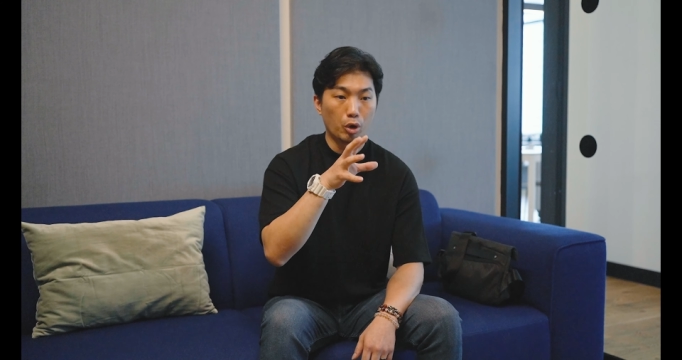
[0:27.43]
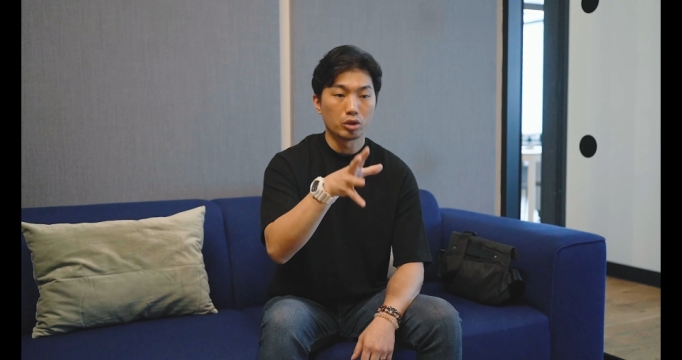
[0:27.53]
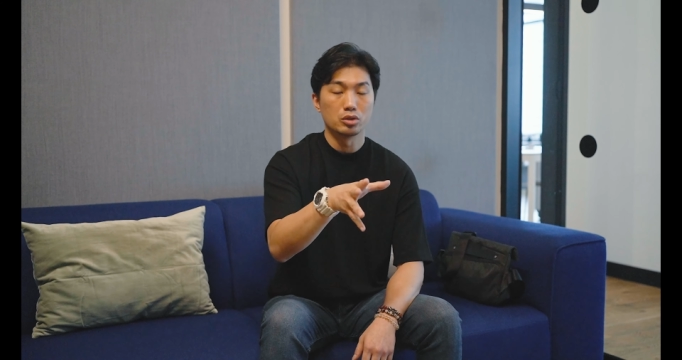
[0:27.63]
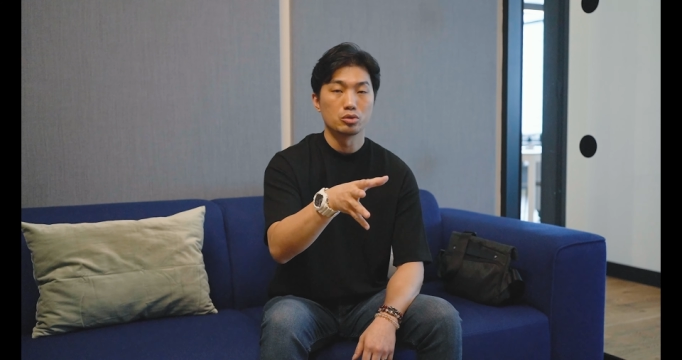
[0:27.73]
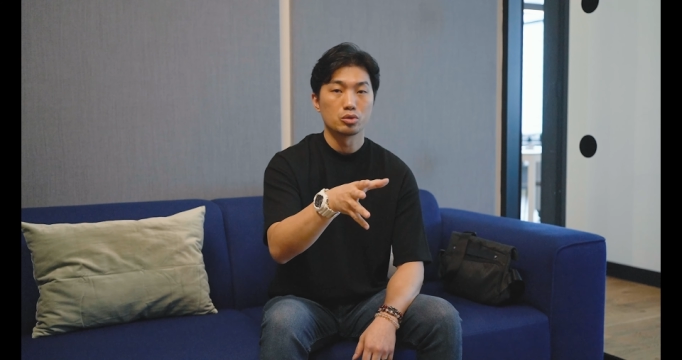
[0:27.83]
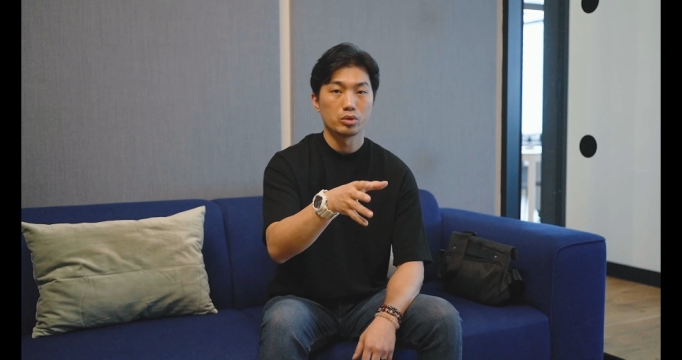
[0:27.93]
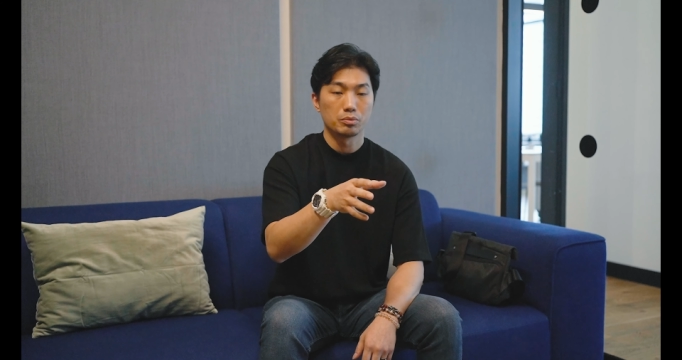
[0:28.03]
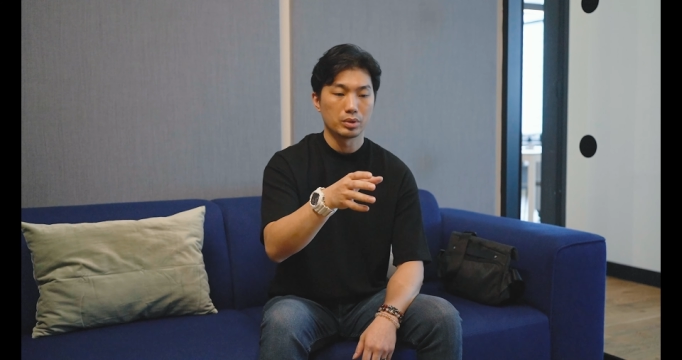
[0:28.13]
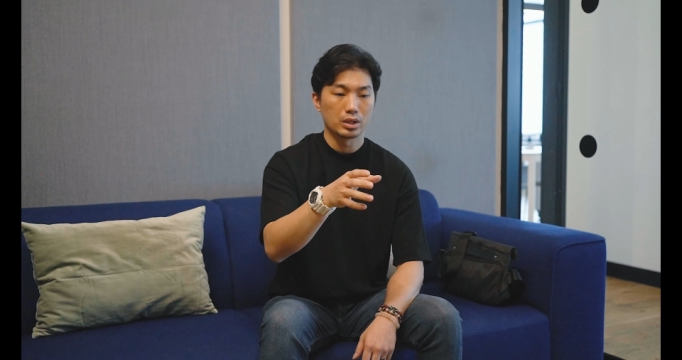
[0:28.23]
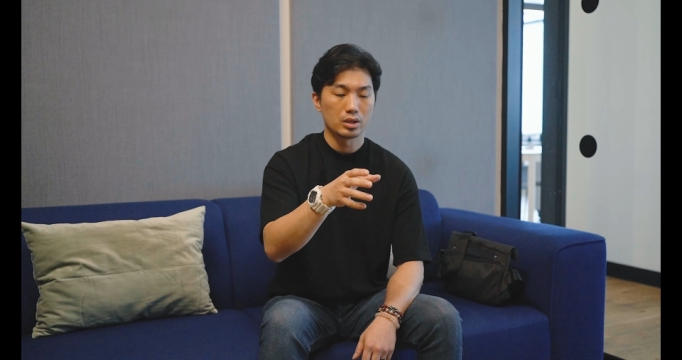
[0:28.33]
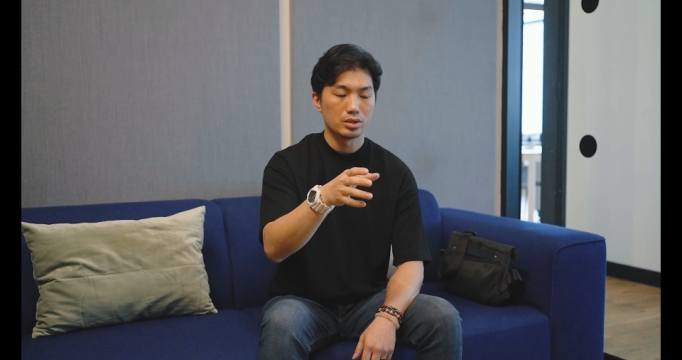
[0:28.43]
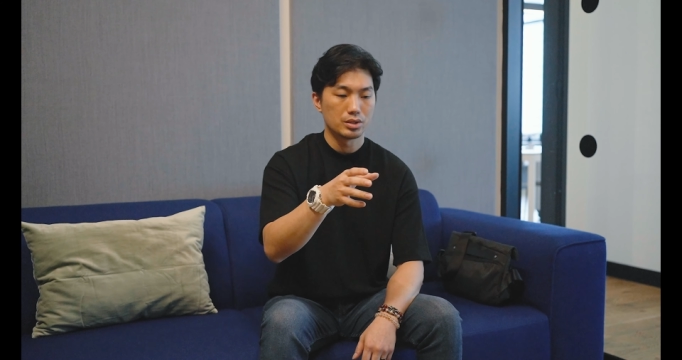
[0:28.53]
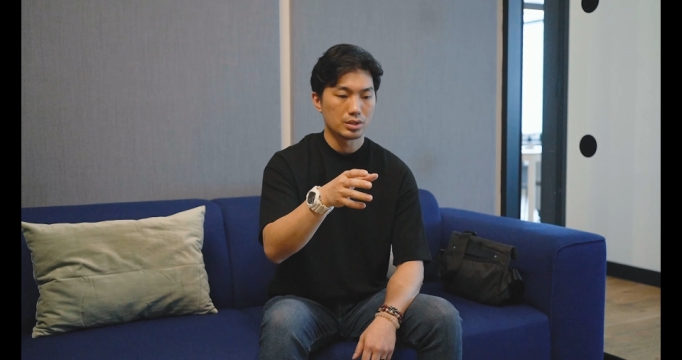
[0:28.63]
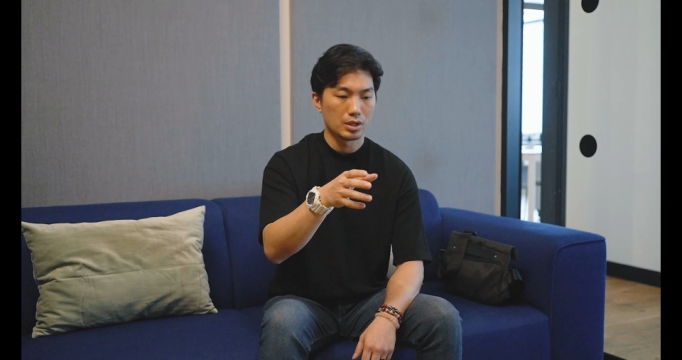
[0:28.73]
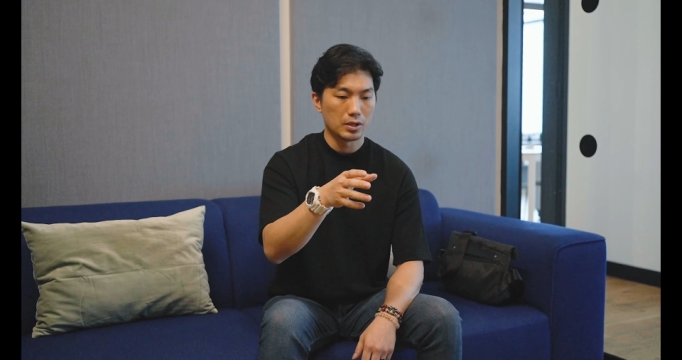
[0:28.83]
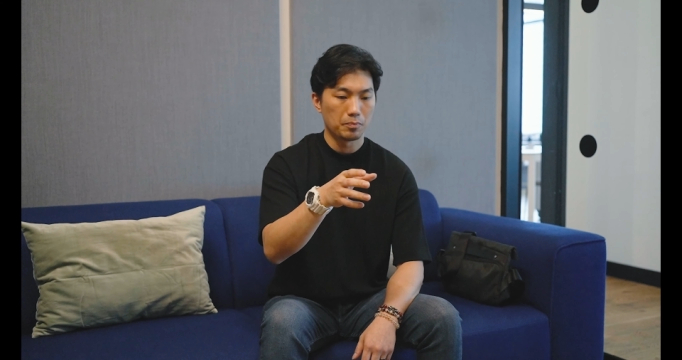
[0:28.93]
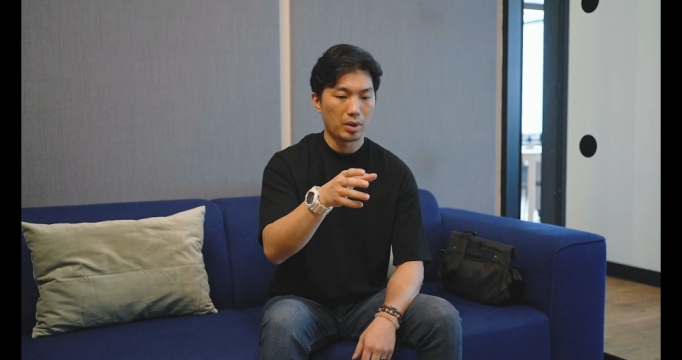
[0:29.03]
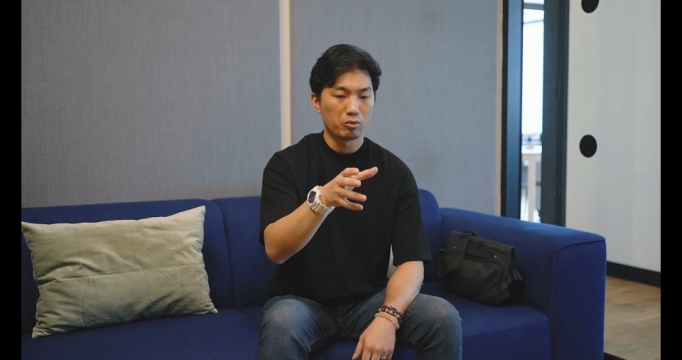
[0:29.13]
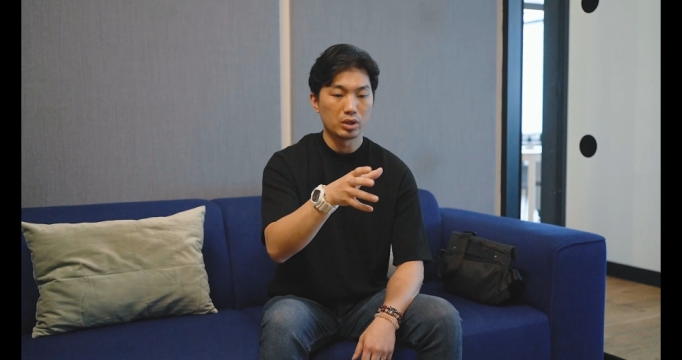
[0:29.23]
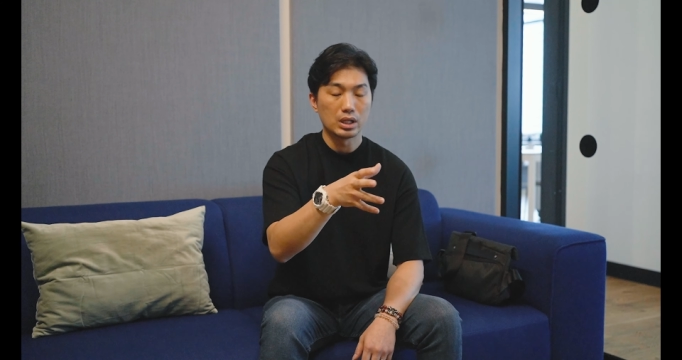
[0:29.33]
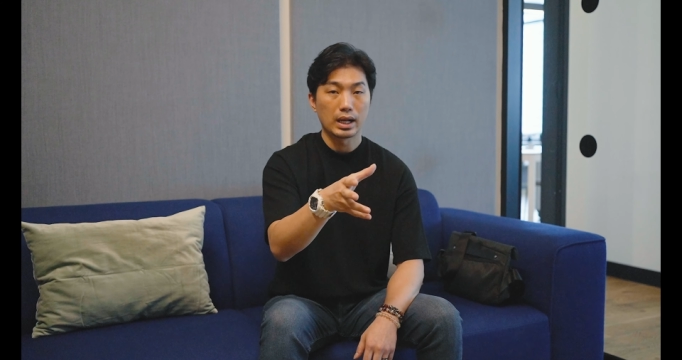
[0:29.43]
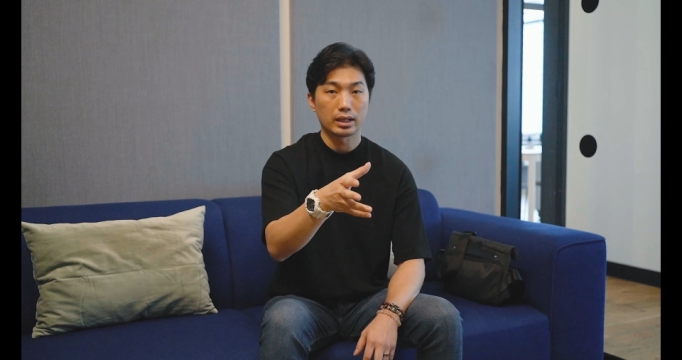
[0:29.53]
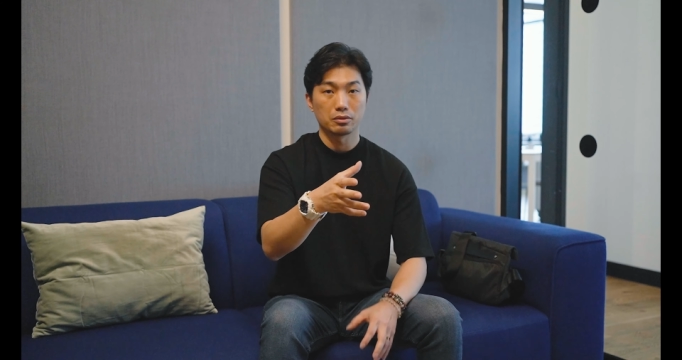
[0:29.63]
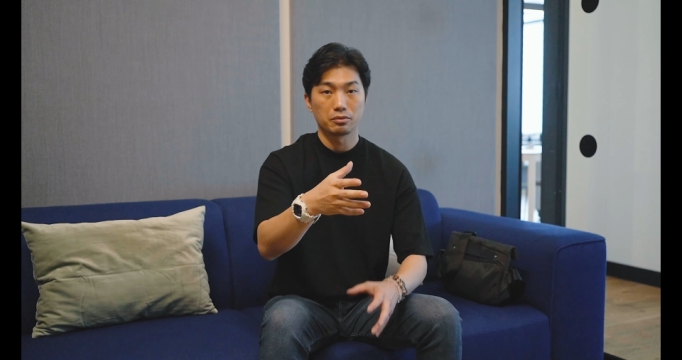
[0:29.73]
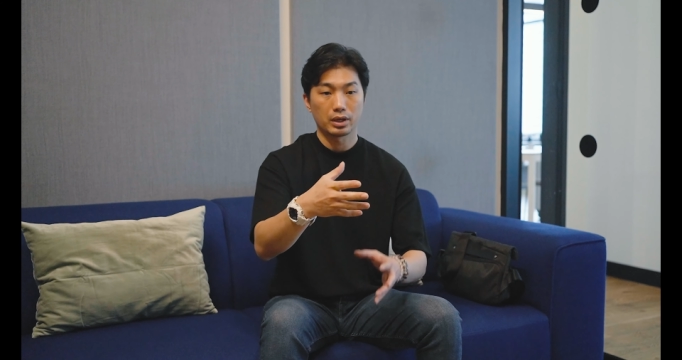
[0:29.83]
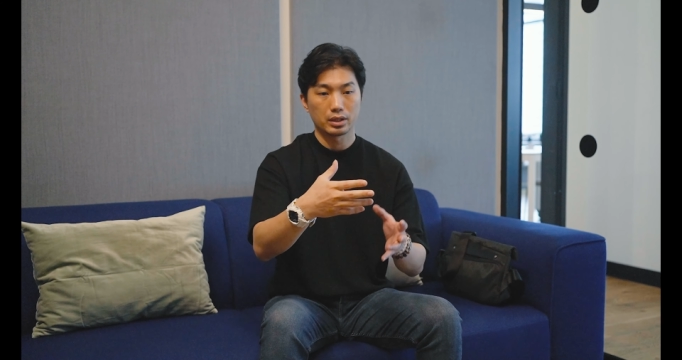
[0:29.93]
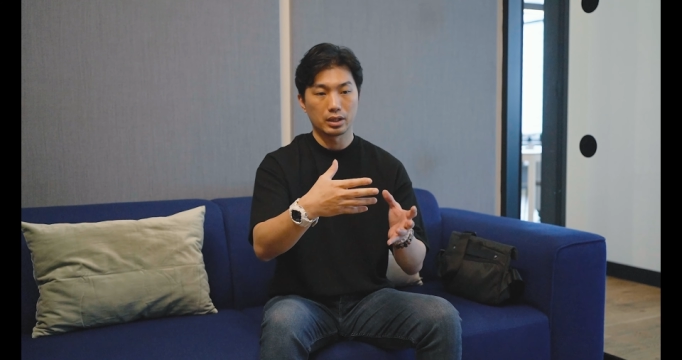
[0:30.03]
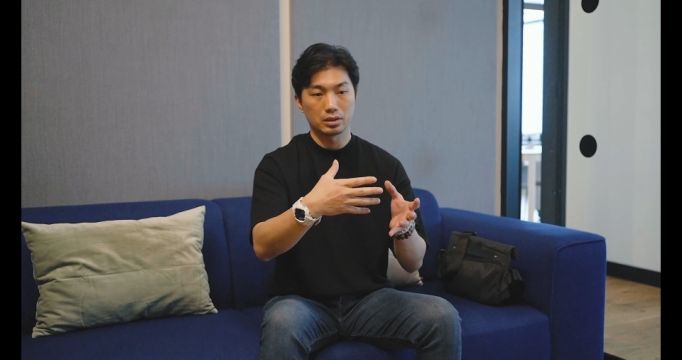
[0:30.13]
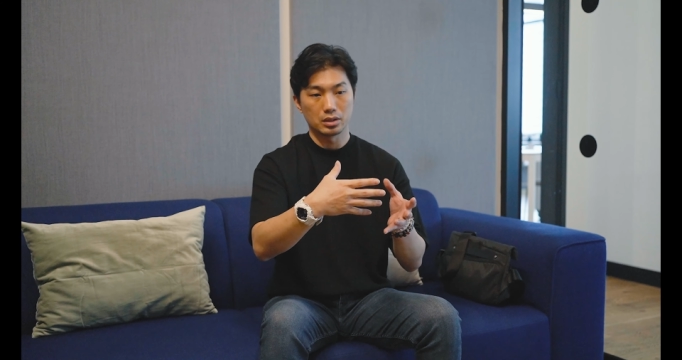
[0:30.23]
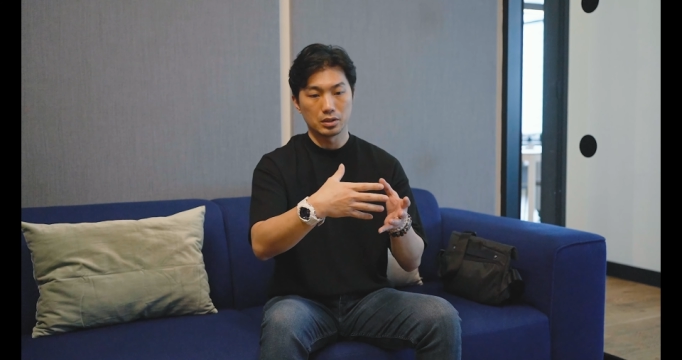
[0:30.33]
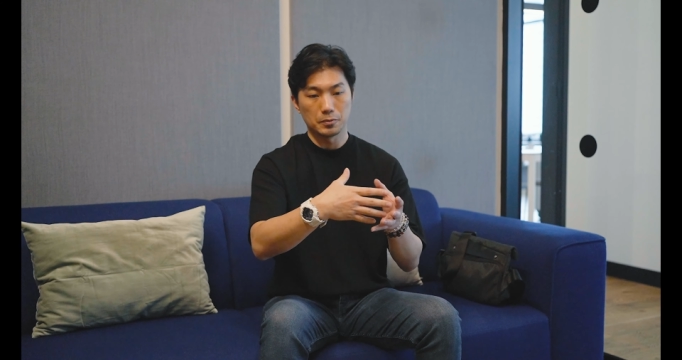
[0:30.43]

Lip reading: bought into it because I really like the fact that